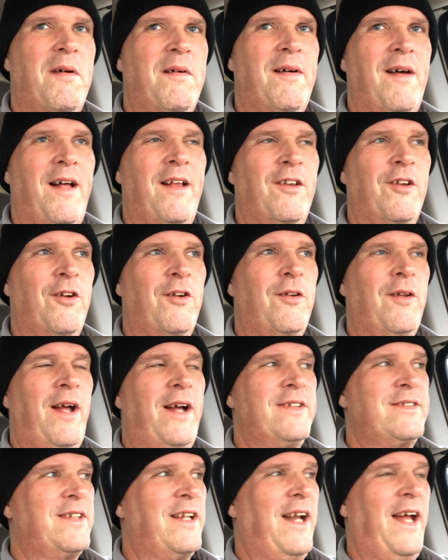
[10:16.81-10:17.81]
a little
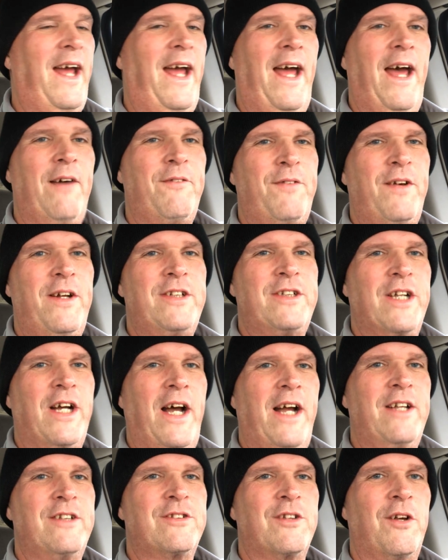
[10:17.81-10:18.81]
less than a ½ inch of
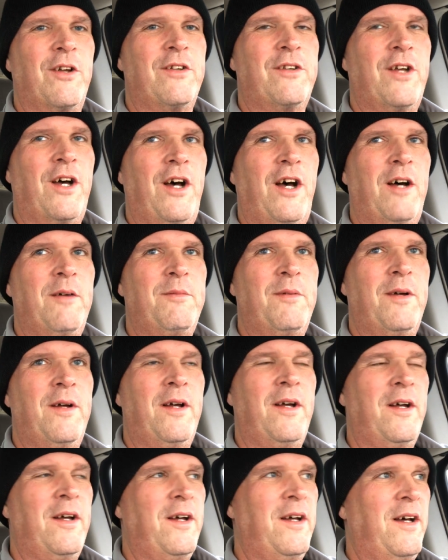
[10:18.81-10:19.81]
ice on top.
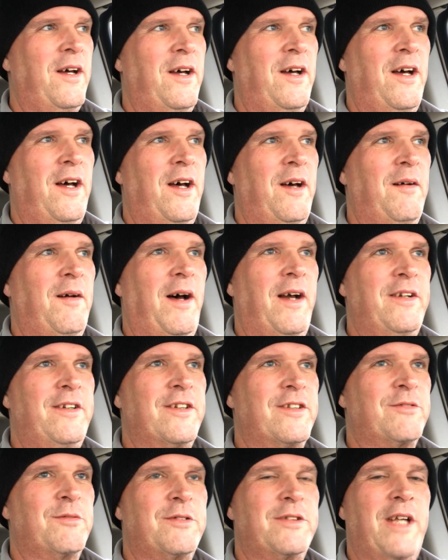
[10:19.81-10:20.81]
I
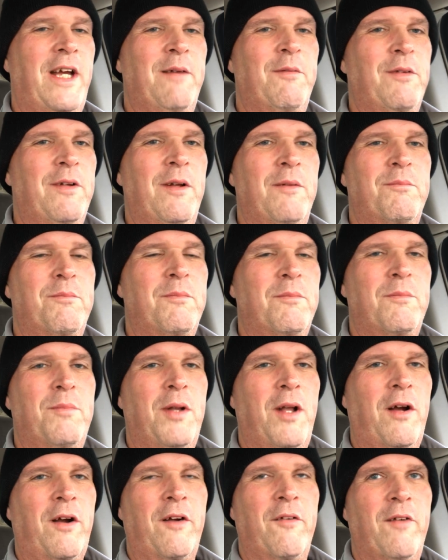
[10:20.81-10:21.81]
just was able to
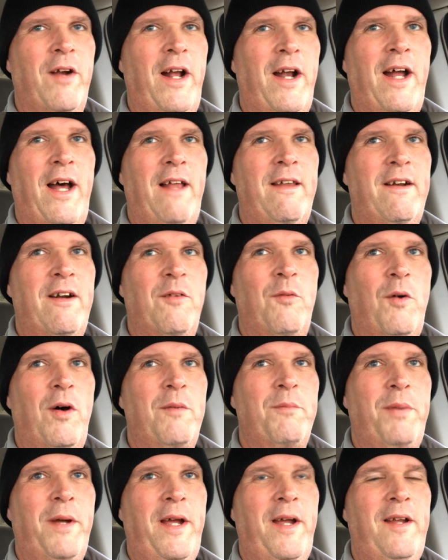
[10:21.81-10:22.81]
plunk it right out of there in one
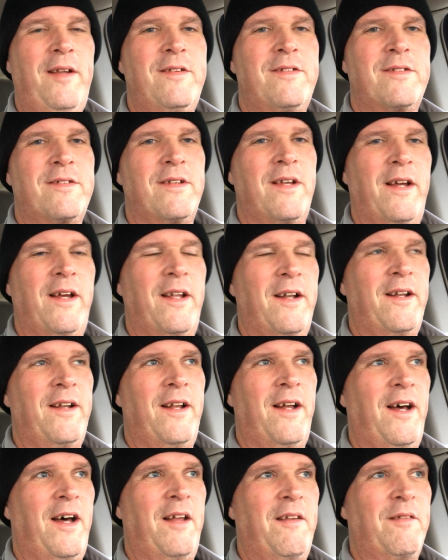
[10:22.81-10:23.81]
piece, and
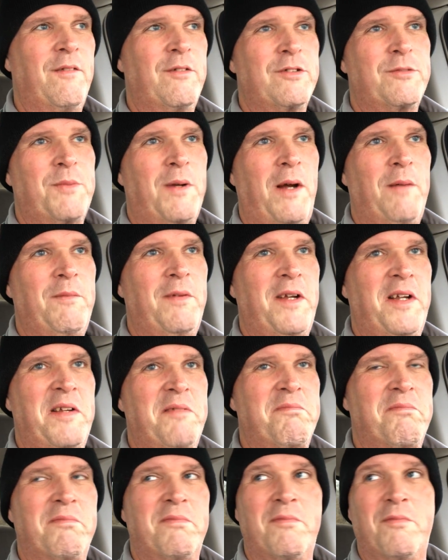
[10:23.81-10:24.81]
there was probably,
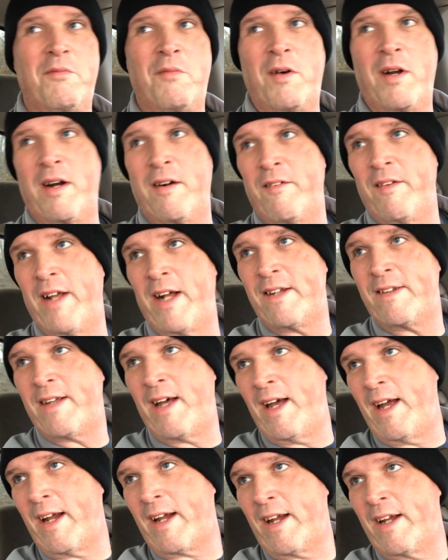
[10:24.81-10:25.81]
whatever that
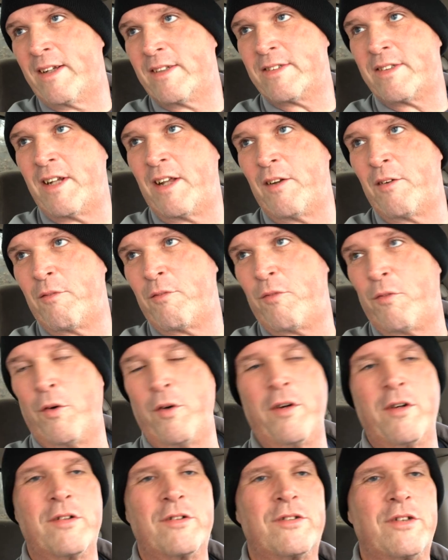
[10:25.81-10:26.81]
tank is, another foot
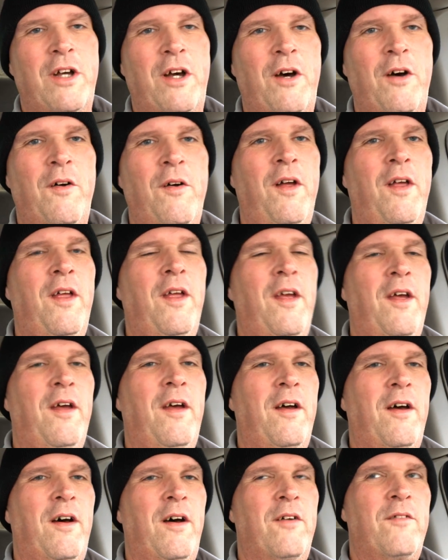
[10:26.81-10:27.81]
or so
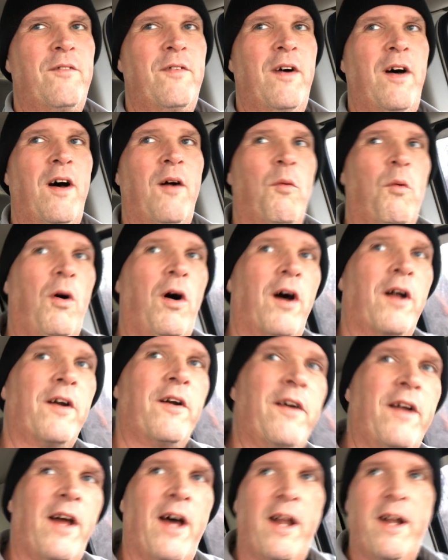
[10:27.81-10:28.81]
of
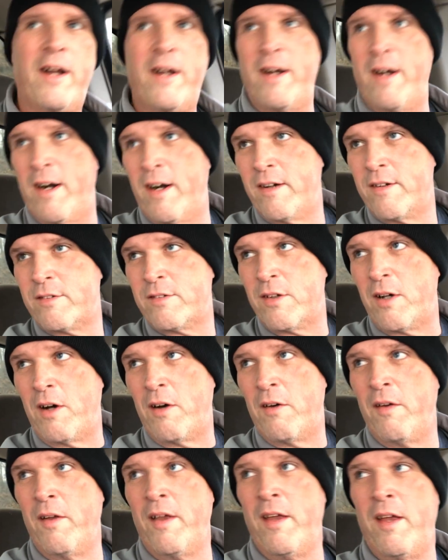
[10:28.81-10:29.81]
water down in there. So